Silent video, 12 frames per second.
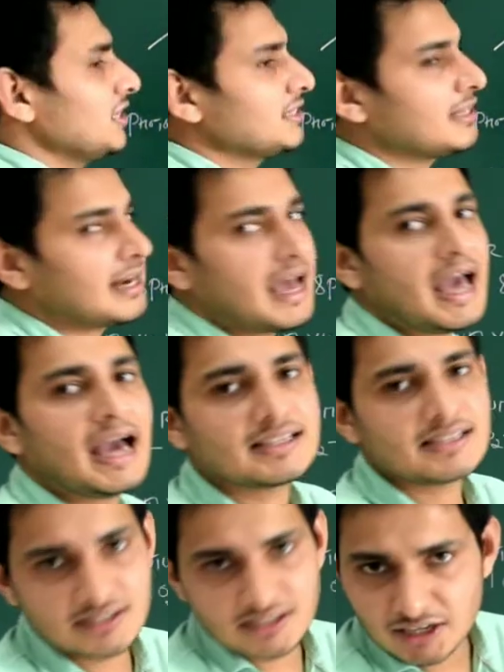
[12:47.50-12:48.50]
These are
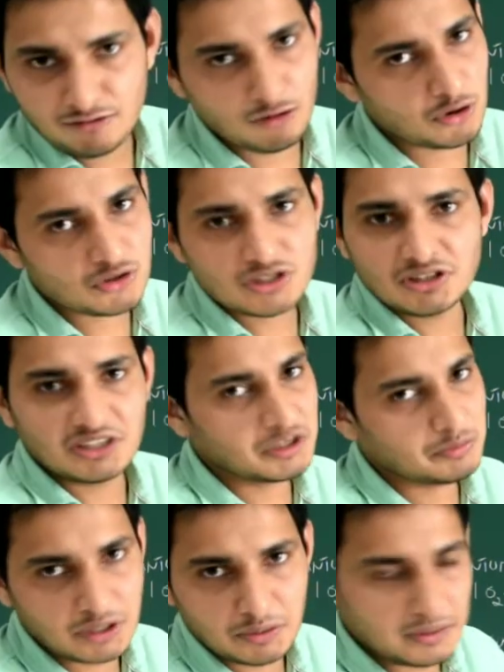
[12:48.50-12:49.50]
accessory
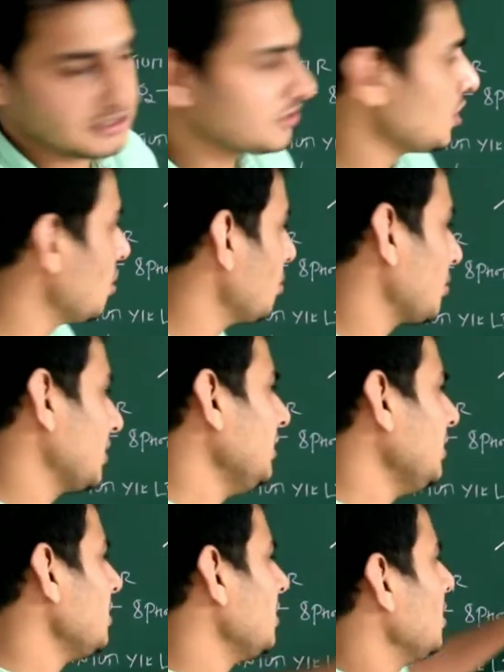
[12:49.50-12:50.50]
photosynthetic pigments.
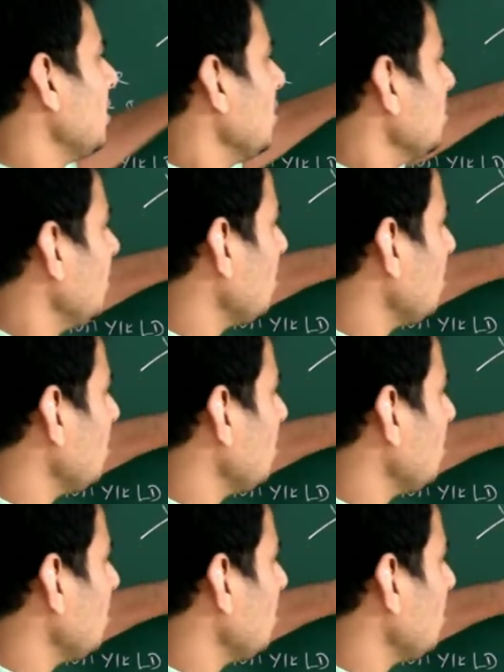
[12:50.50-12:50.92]
Okay. The